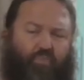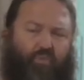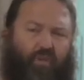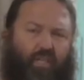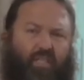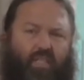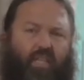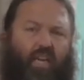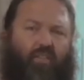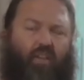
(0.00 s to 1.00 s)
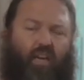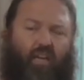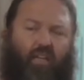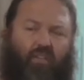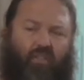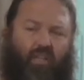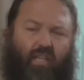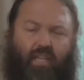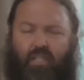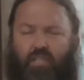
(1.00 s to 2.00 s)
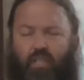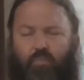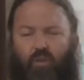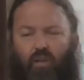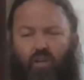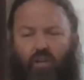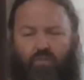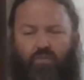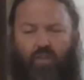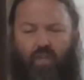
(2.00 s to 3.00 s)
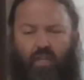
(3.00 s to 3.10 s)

bring together the leadership of